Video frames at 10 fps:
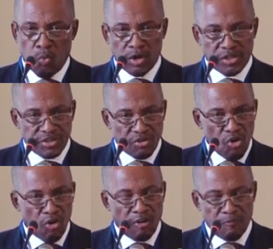What is the
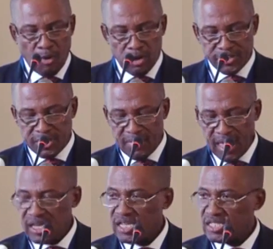role of
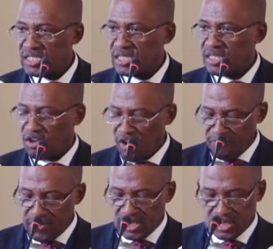policymakers, the
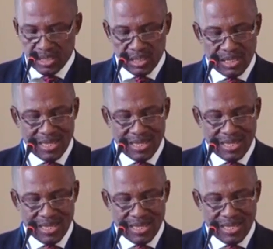government,